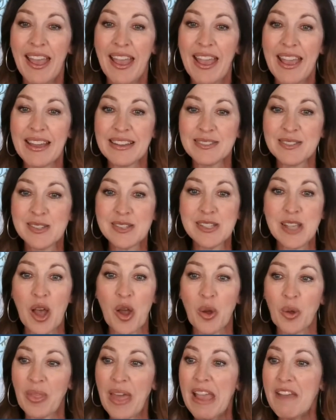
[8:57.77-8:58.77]
And
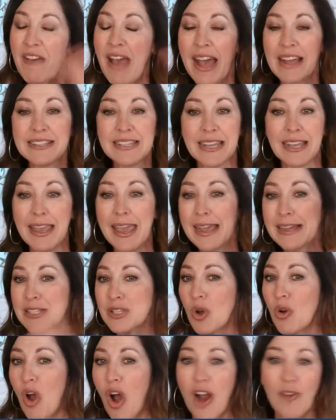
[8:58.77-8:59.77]
so they've had to
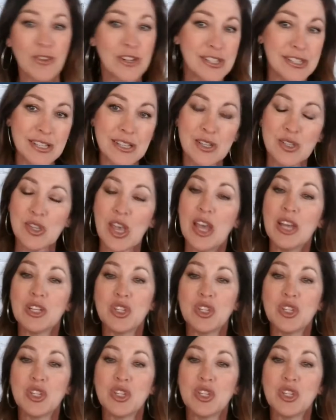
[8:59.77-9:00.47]
cancel conferences,